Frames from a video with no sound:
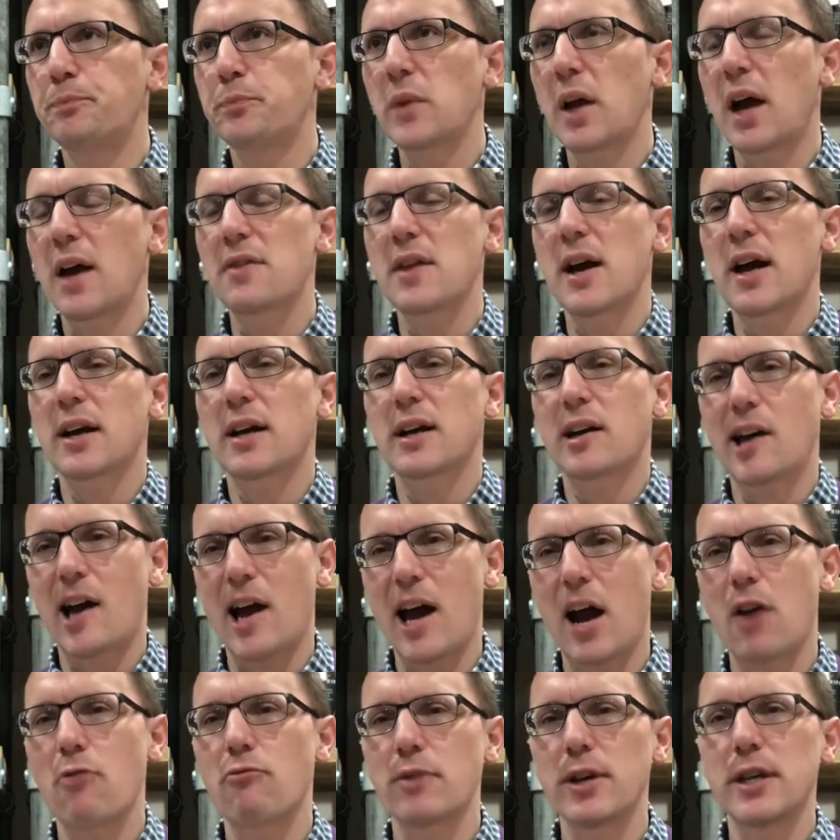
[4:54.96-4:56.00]
And that
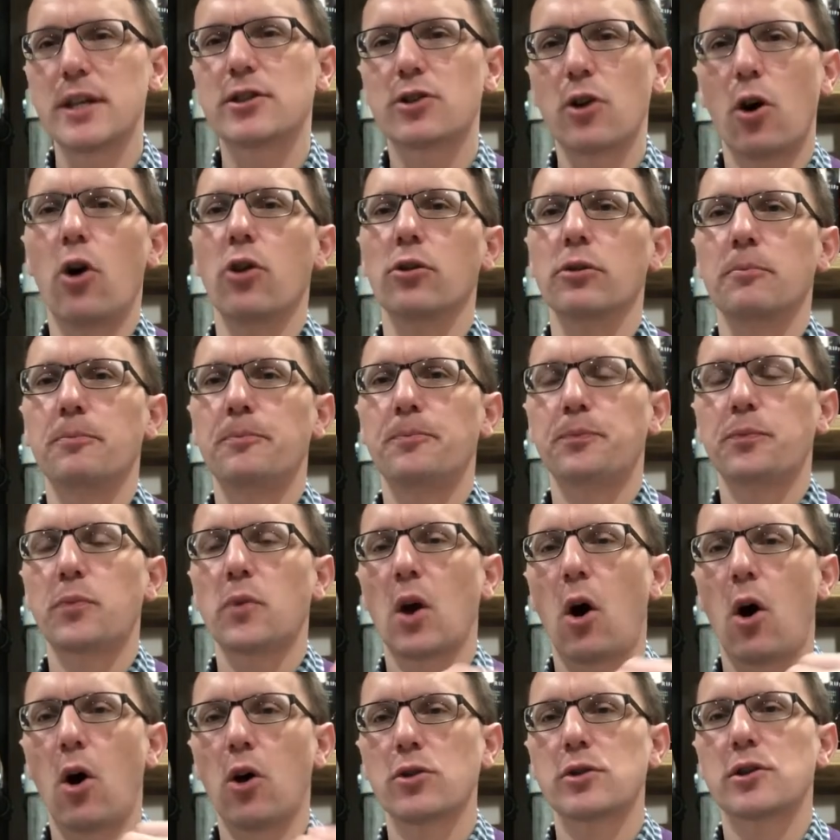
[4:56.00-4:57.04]
carries on
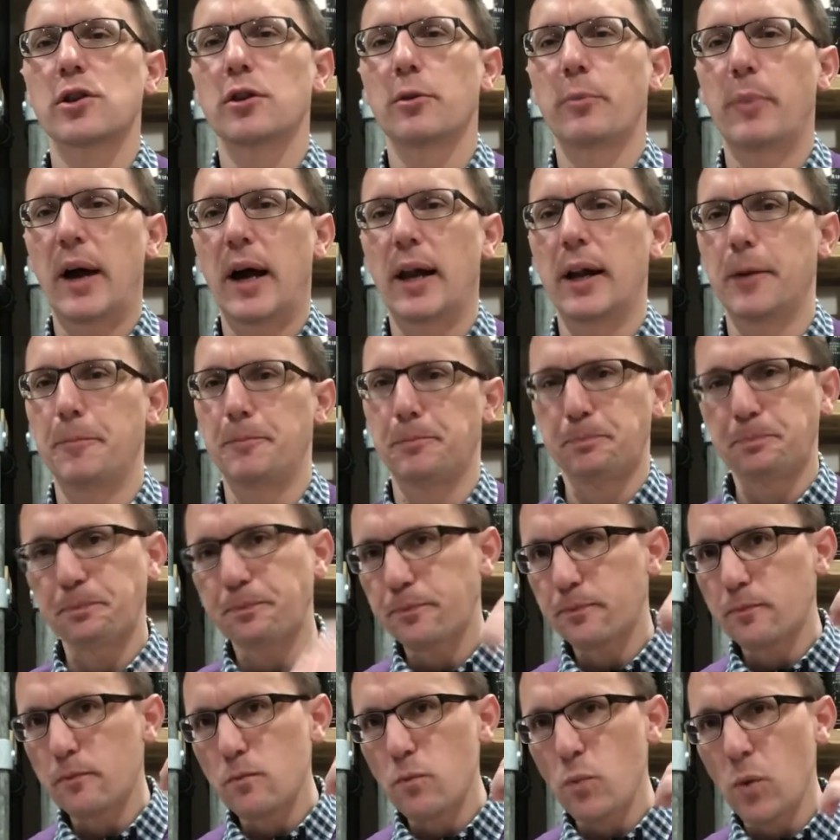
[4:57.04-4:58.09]
onto the palate.
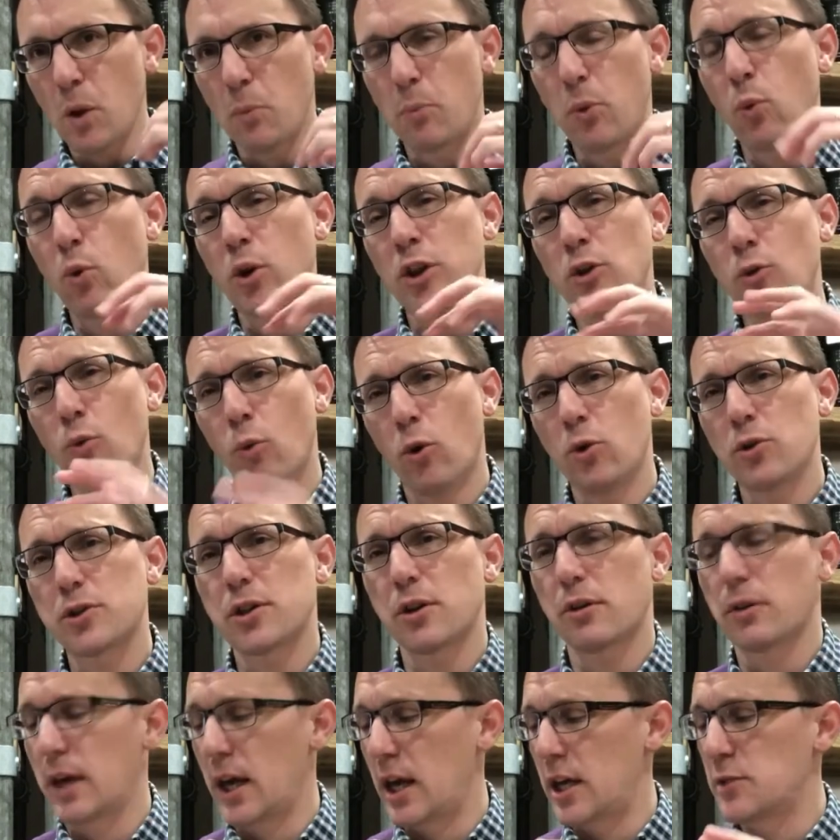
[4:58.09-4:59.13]
But what you
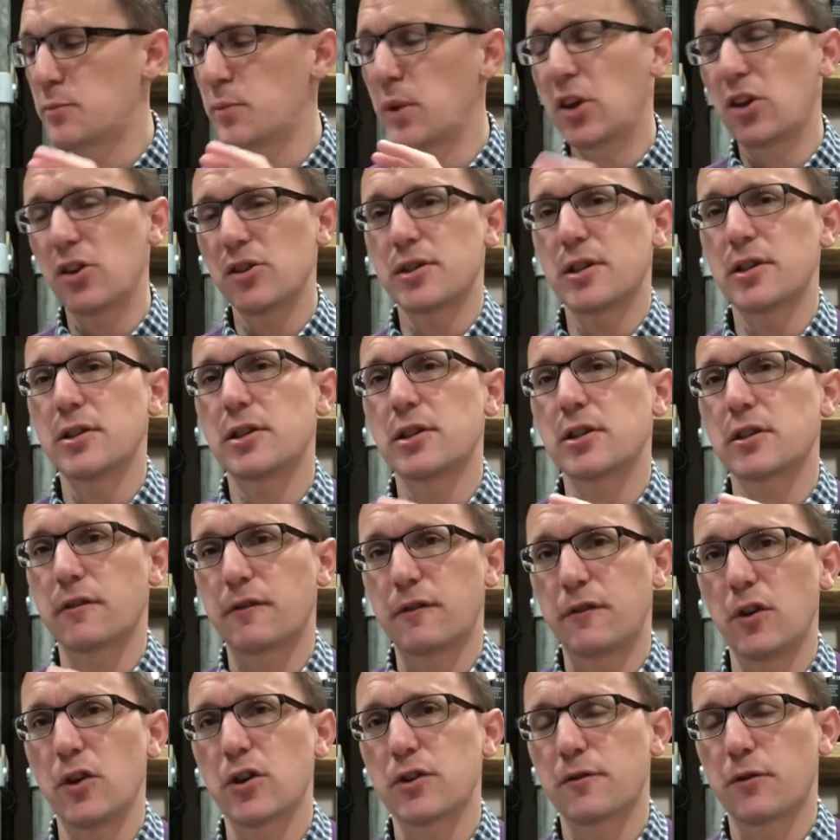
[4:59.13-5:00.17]
also get is, because this is a
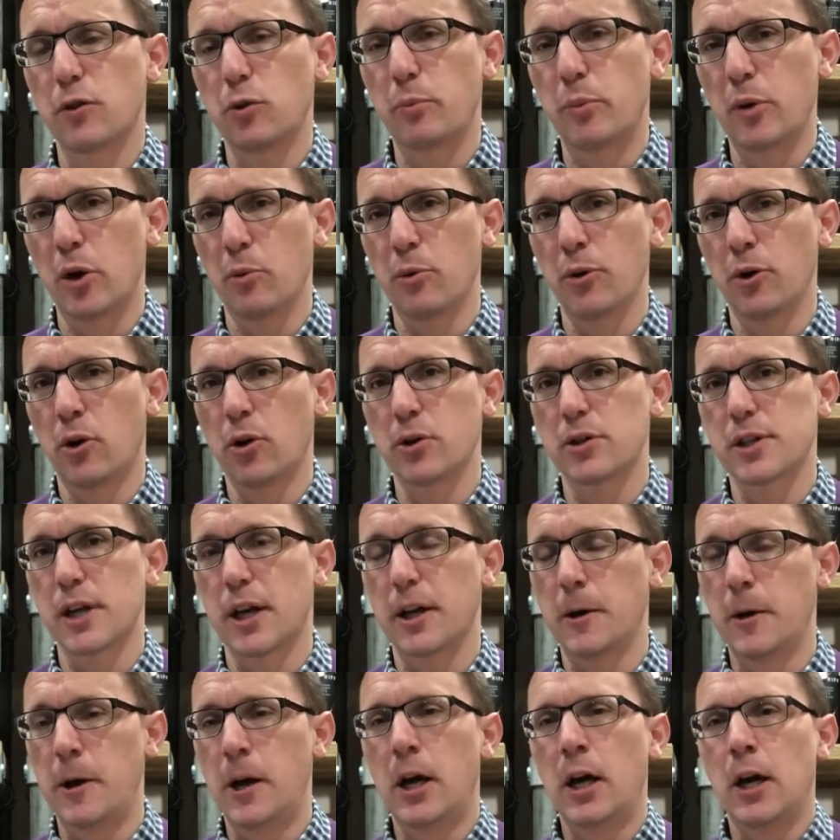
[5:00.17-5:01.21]
first fill bourbon
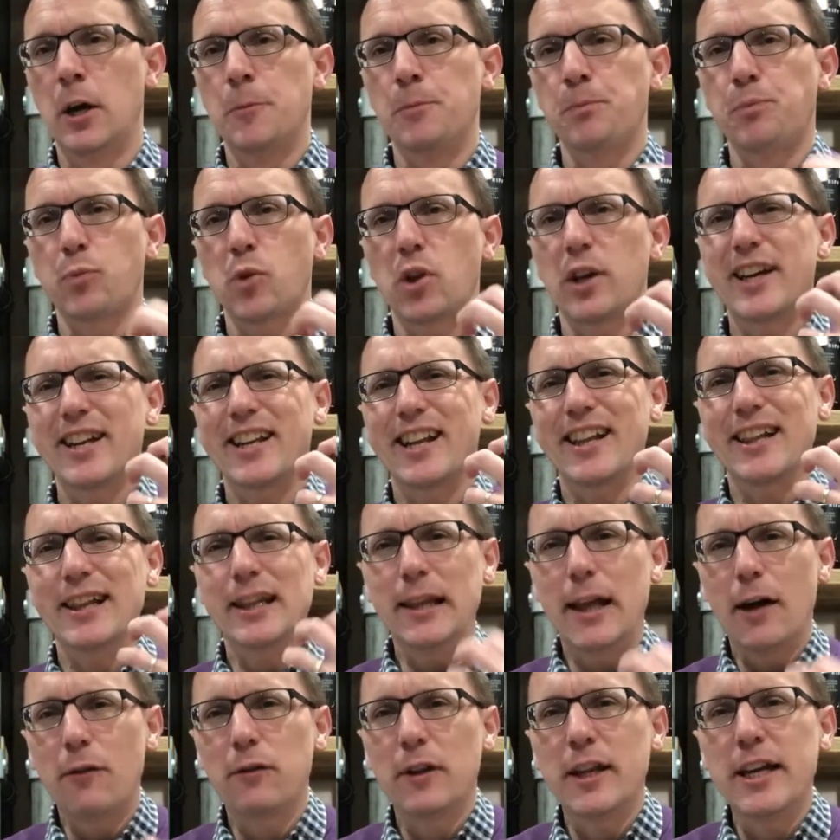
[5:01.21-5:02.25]
hogshead, you get a
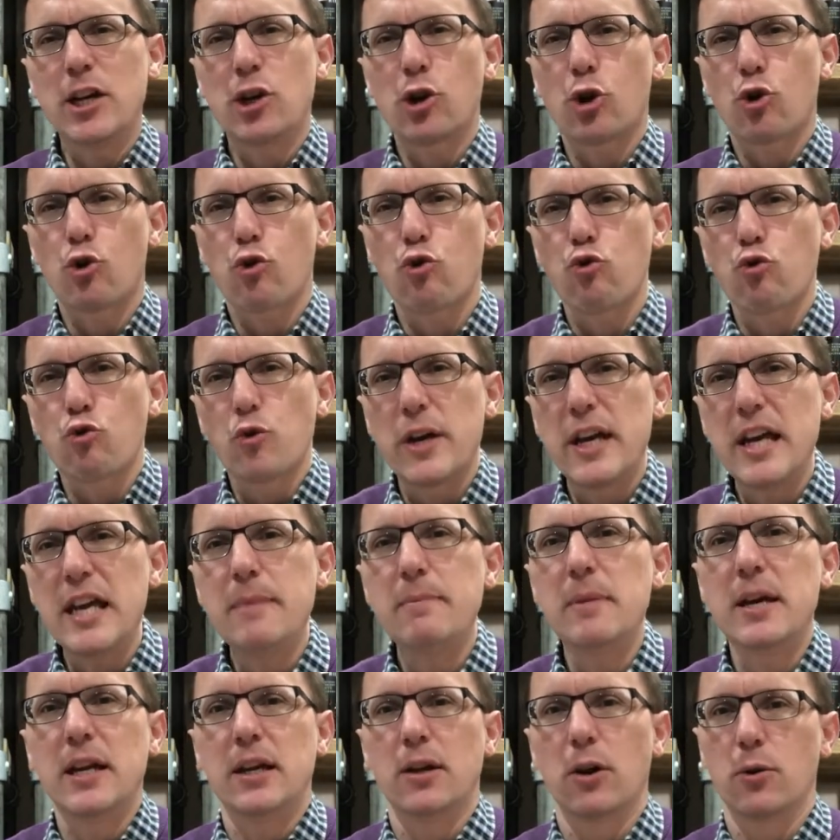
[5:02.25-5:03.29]
lovely
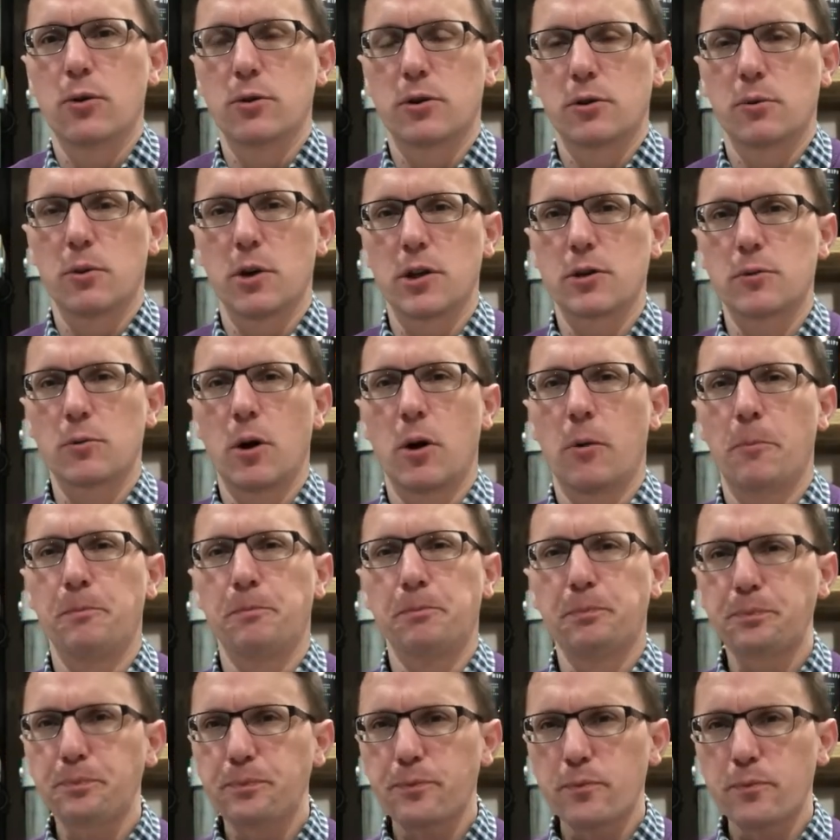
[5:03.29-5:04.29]
creamy note to it as well.